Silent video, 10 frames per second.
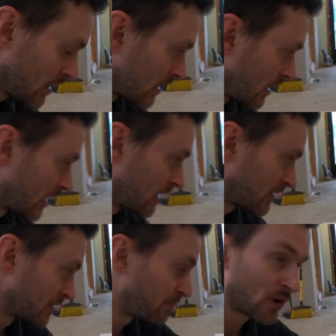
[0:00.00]

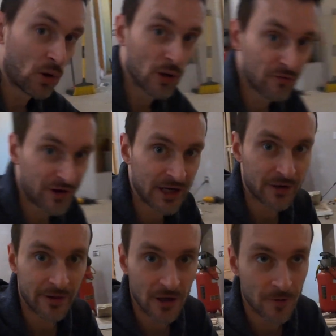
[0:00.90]
The pole over
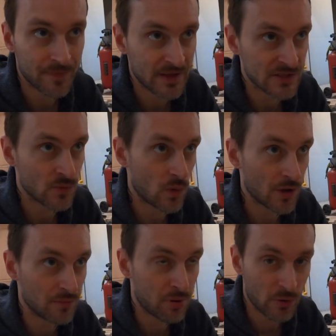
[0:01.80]
here though is
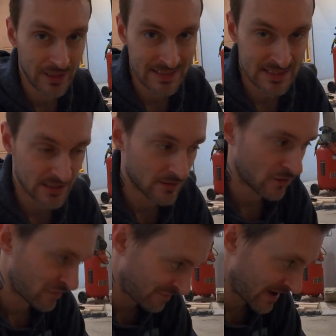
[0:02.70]

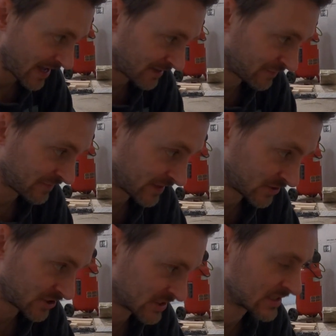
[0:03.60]
1.05
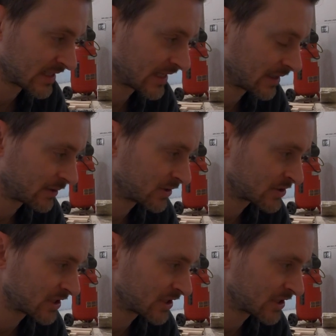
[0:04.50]
inches in diameter.